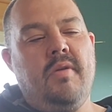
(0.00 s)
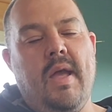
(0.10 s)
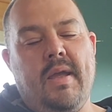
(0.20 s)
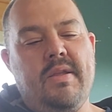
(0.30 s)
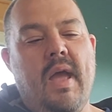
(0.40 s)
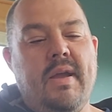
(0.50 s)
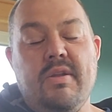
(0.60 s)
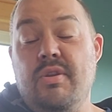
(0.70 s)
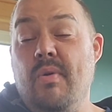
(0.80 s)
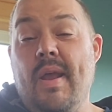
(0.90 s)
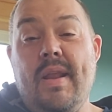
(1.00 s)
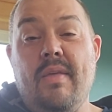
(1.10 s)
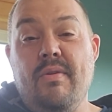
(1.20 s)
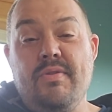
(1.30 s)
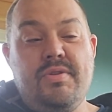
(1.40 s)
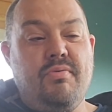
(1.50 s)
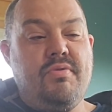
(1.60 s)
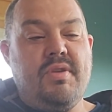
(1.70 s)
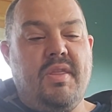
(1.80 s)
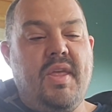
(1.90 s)
I could do any of those
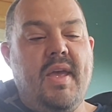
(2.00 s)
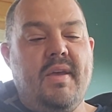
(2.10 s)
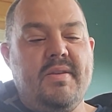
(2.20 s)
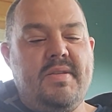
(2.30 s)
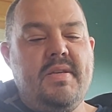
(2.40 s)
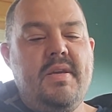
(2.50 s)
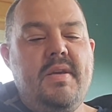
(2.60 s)
sorts of things,